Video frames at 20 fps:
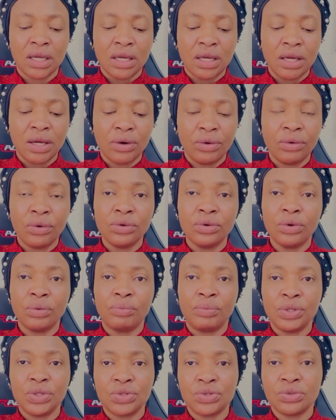A royal
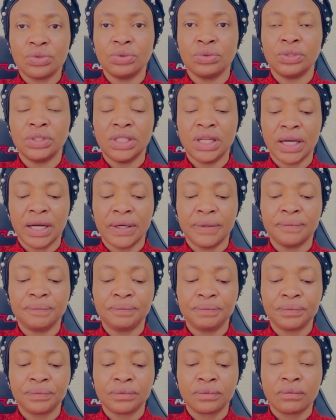priesthood, yeah.
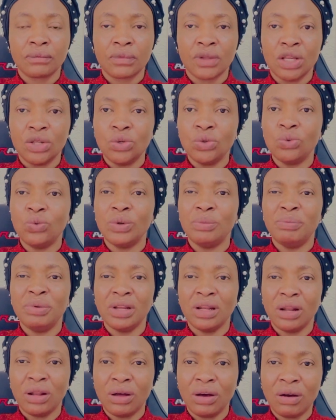You will
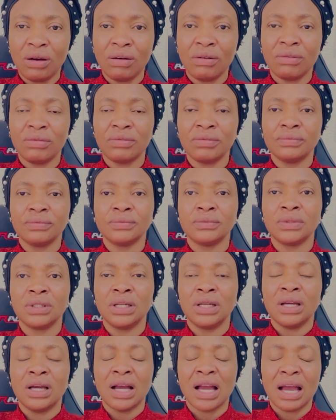be loved.
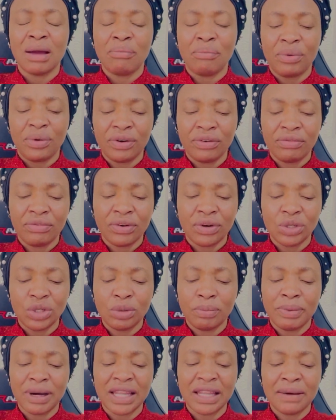I pray for
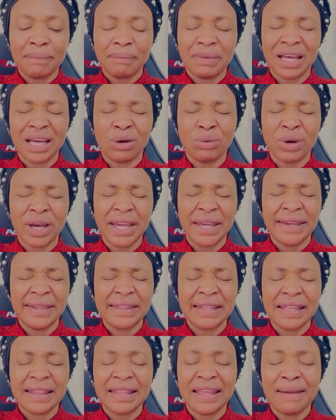you by the power in
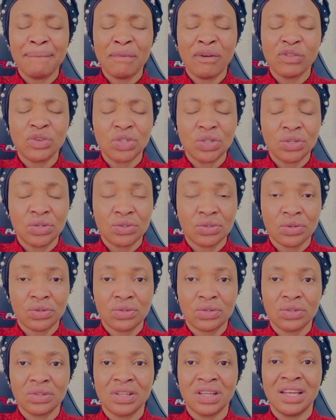the name of
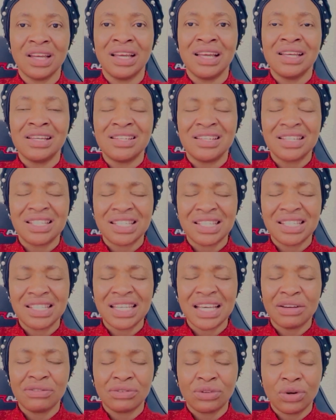Jesus.
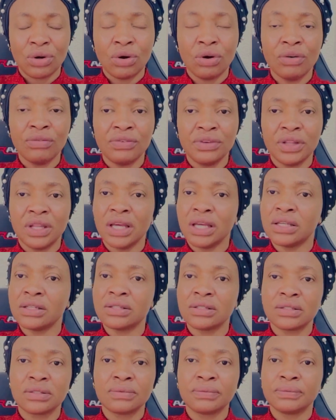
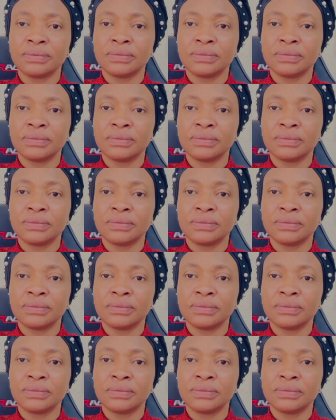Self-confidence.